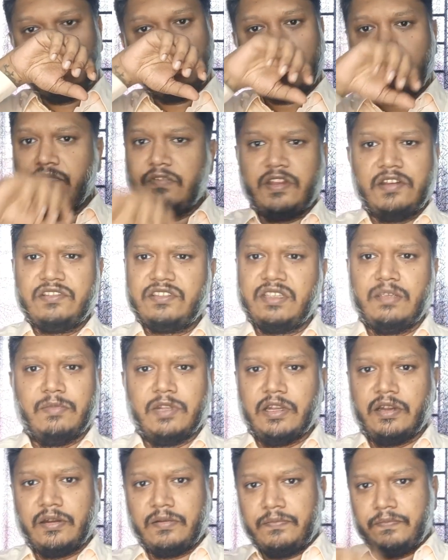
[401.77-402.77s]
Yeah, very
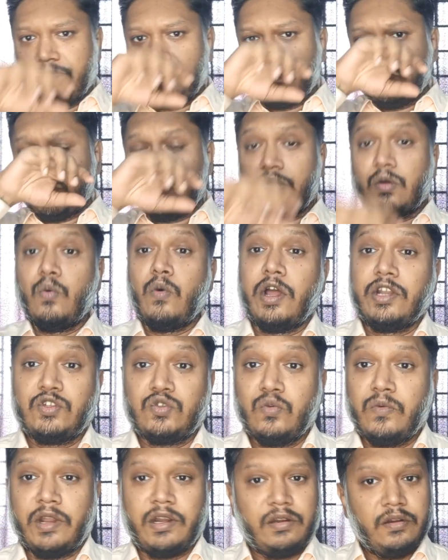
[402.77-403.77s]
similar. Not a
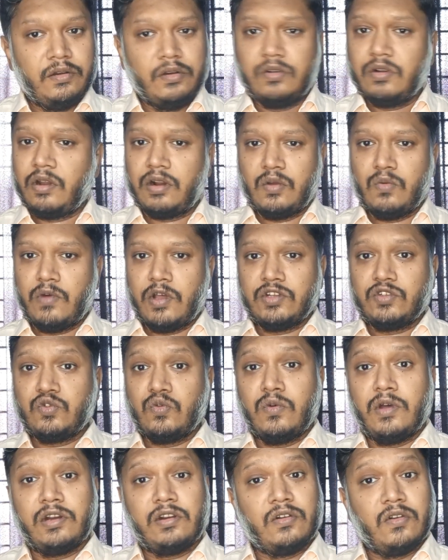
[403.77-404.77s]
one-to-one, not a
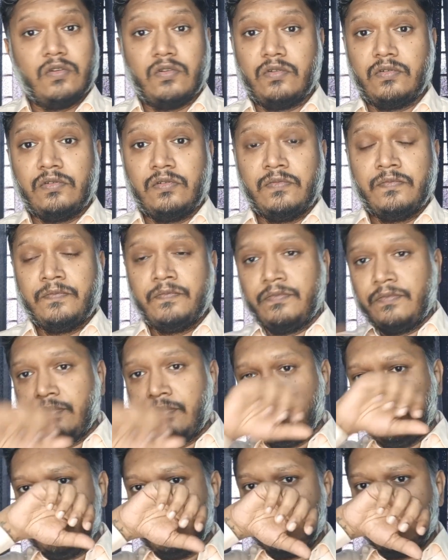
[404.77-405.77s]
one-to-one clone,
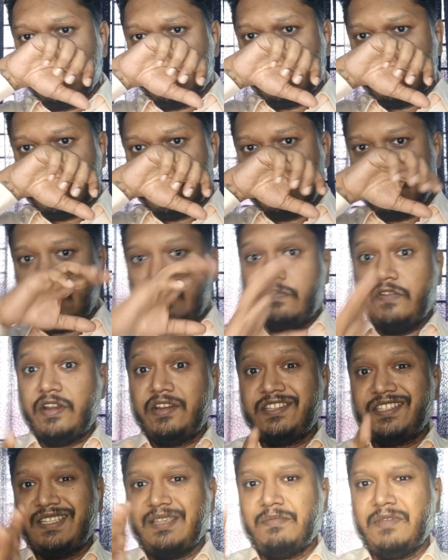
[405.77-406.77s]
but
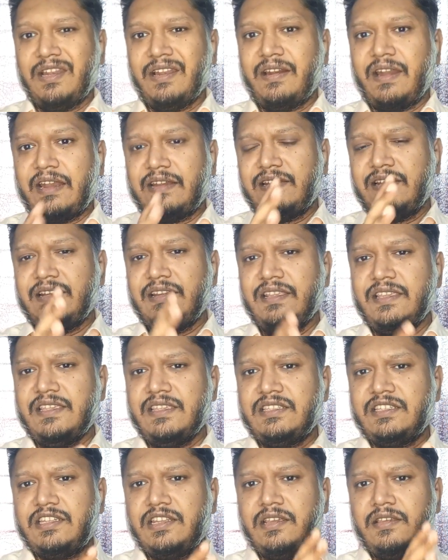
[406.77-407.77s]
very similar, at
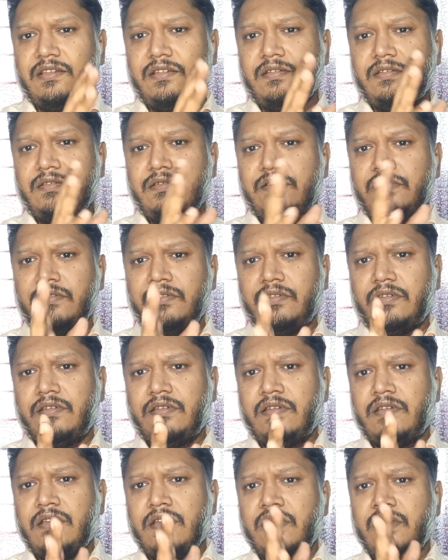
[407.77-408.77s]
least
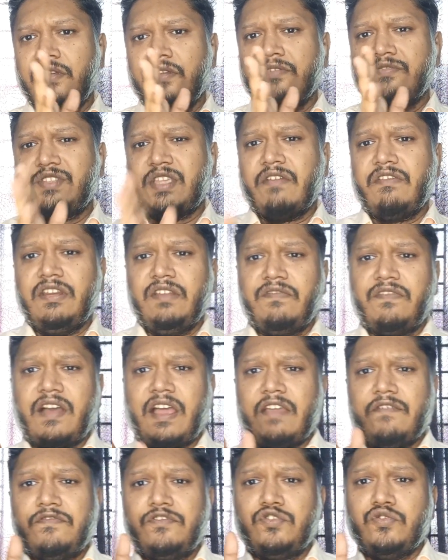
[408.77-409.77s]

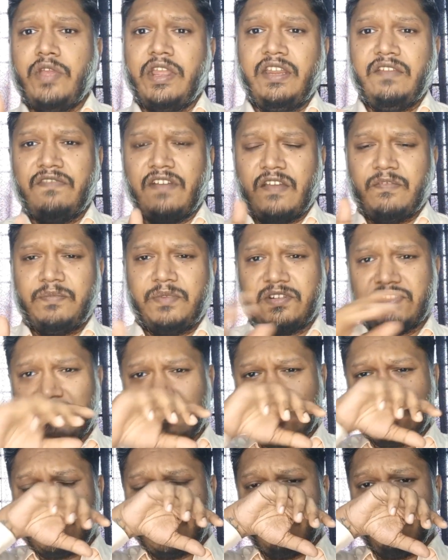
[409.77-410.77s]
75 to
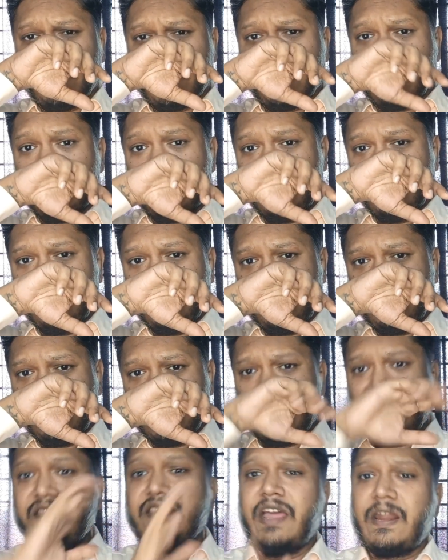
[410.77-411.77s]
85% similar
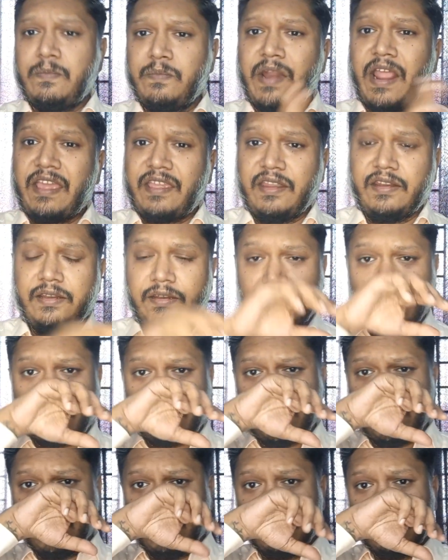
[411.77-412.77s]
in that bracket.
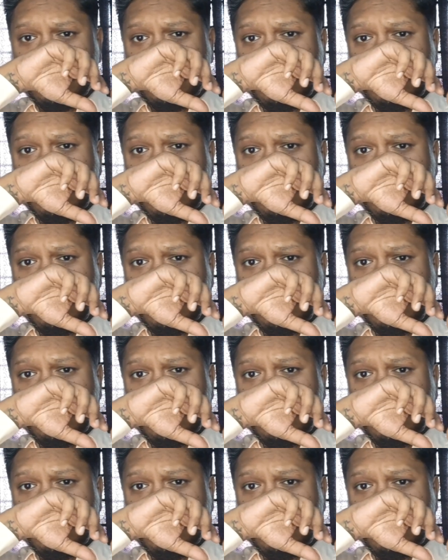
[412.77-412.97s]
Okay.